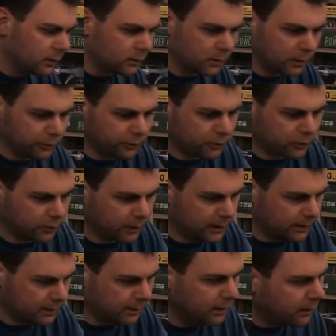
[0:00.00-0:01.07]
So I'll just
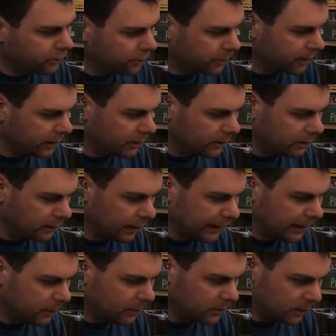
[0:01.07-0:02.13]
grease each one
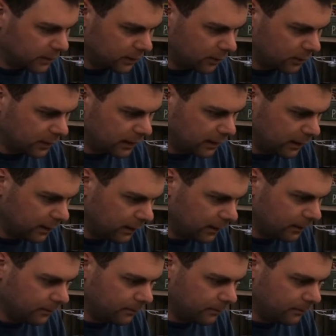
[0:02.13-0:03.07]
like it was its own key.